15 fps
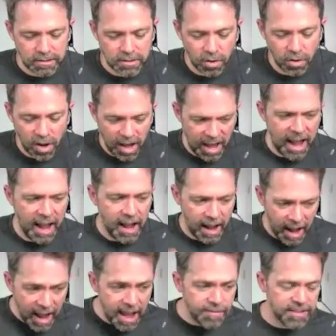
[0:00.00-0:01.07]
so
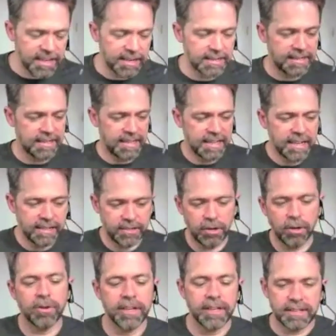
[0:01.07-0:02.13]
I have a tendency to eat
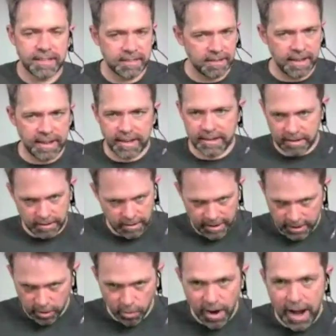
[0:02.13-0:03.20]
donuts and
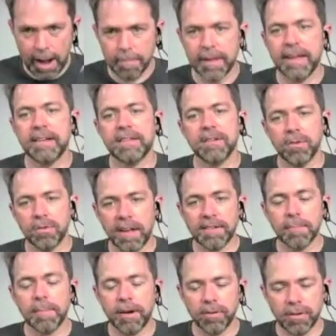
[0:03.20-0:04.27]
crap. And so
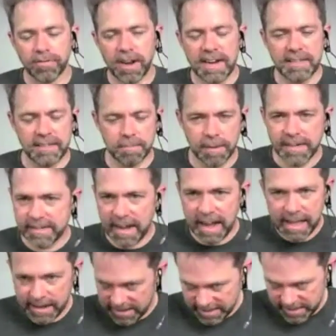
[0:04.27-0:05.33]
left to my own devices, my
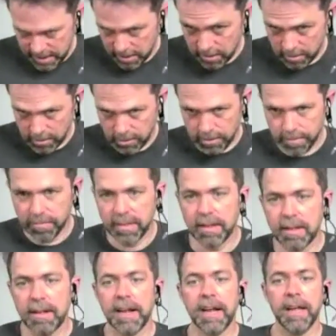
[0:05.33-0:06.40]
diet is terrible.
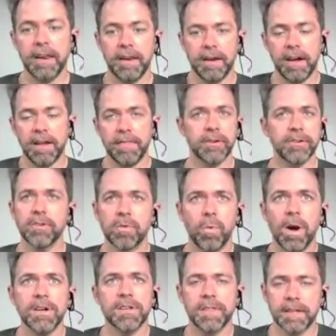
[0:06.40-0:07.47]
And there's no
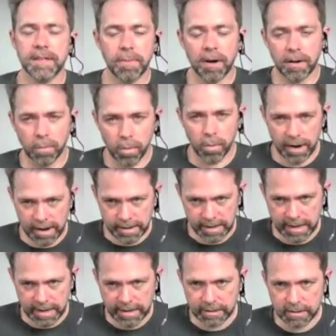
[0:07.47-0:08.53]
question that's part of why I
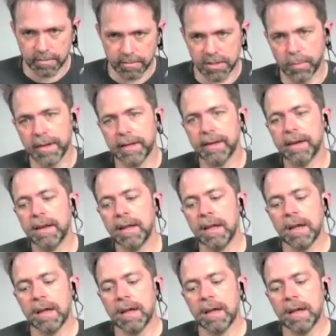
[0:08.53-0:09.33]
gained so much weight.